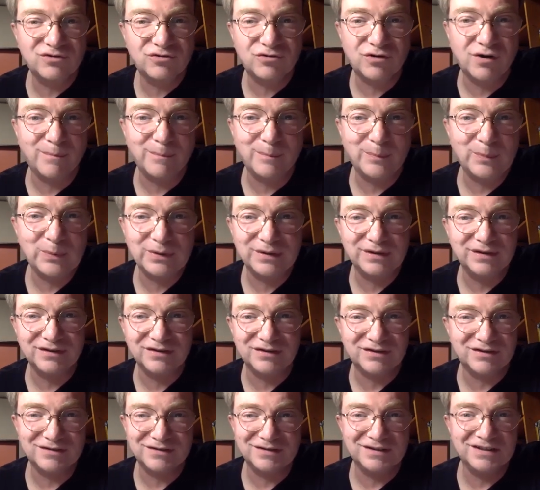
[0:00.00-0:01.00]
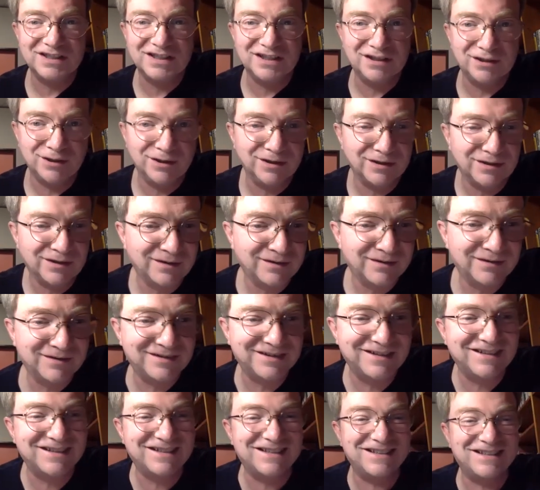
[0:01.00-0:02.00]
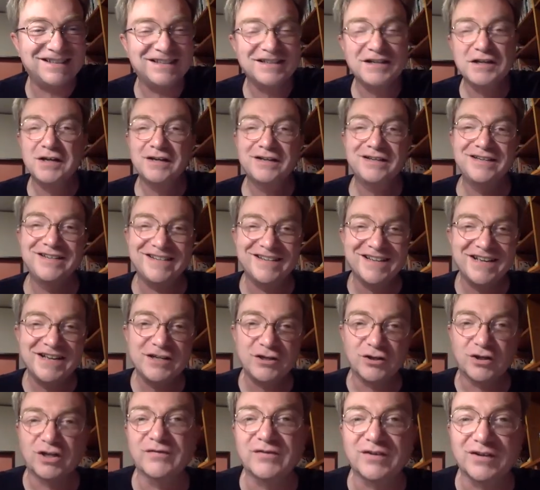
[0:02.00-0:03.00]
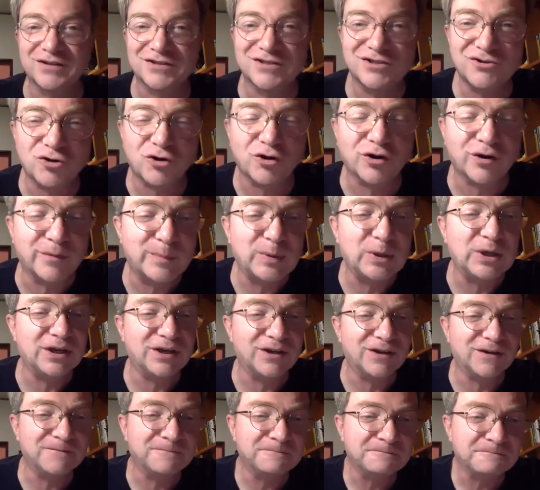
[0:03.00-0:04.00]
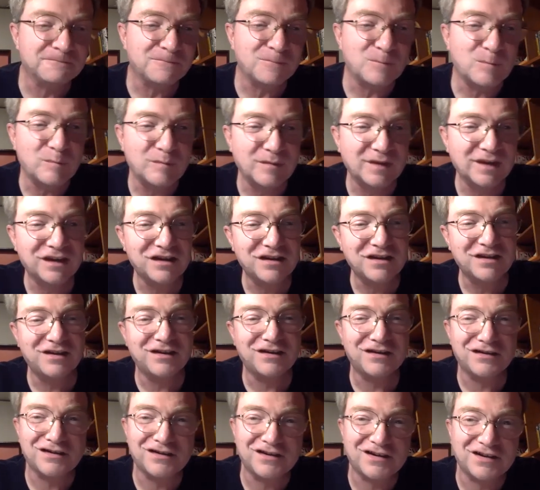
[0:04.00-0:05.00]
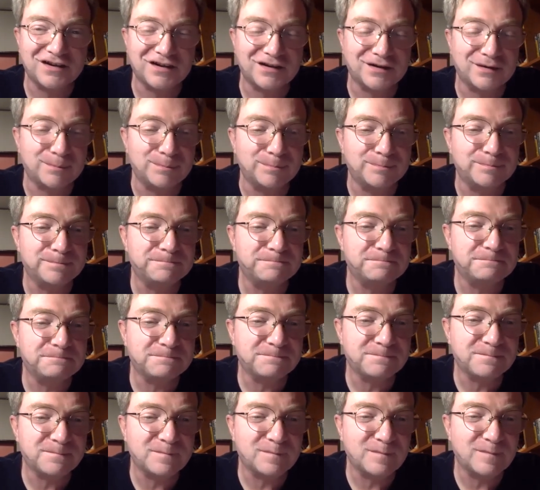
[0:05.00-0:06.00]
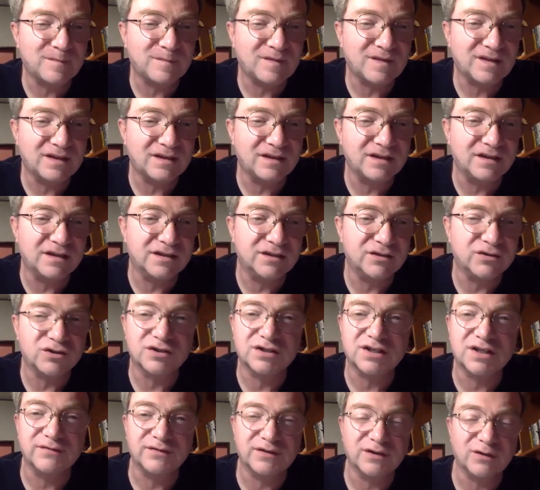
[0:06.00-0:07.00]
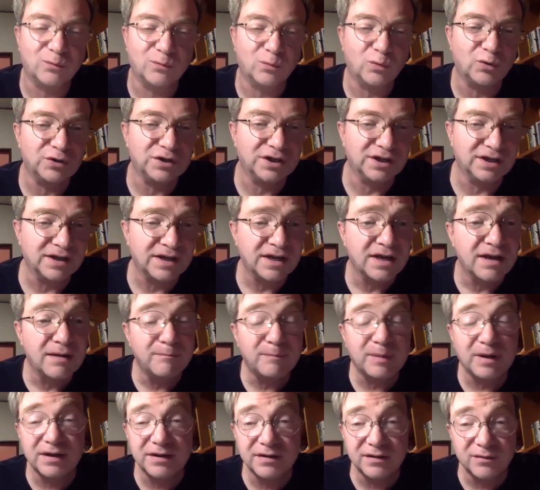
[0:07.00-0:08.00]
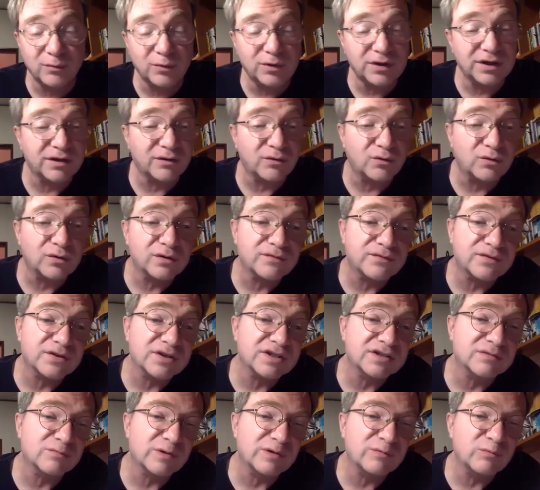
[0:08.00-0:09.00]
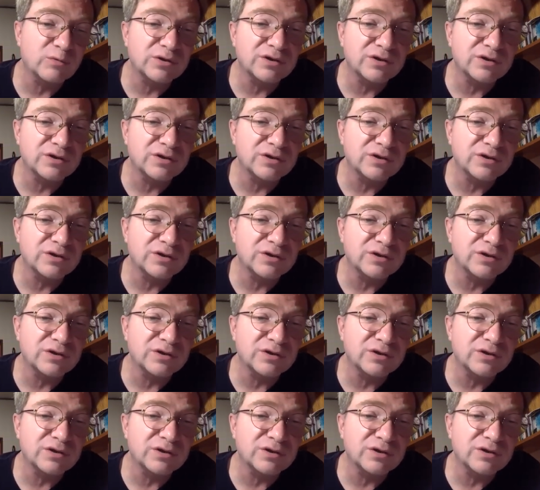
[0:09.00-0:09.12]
Trump is an idiot. You're giving a strong opinion, and you're just giving a warning. By the way, all of these, we